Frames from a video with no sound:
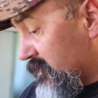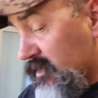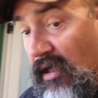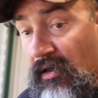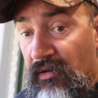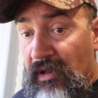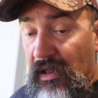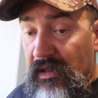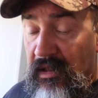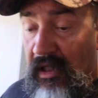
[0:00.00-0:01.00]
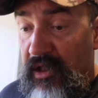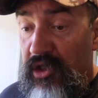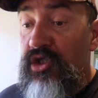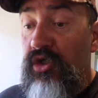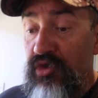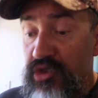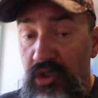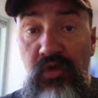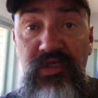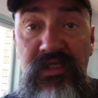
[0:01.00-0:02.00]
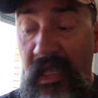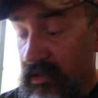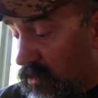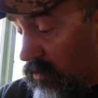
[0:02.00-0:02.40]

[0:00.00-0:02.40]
So a huge thanks